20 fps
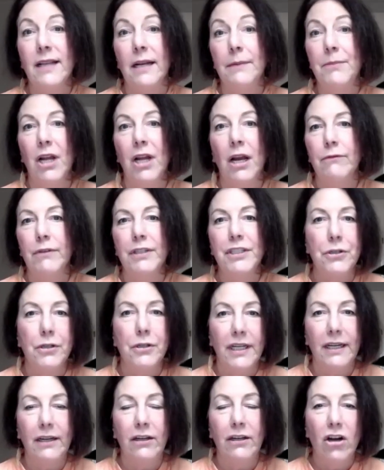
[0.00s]
I'm not
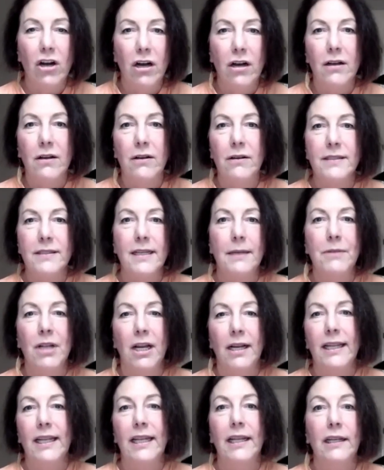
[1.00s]
returning calls. I'm
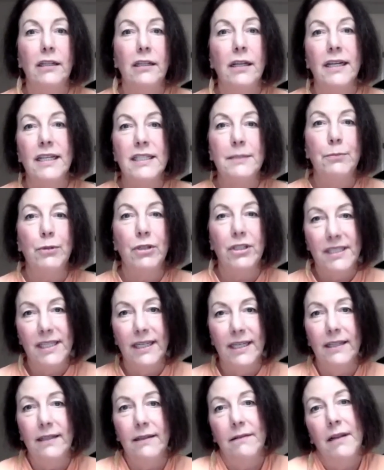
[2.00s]
not getting clients booked
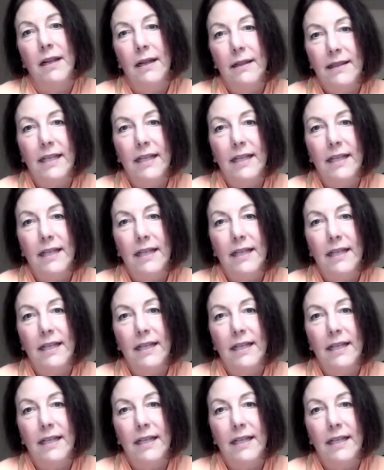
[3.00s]
in.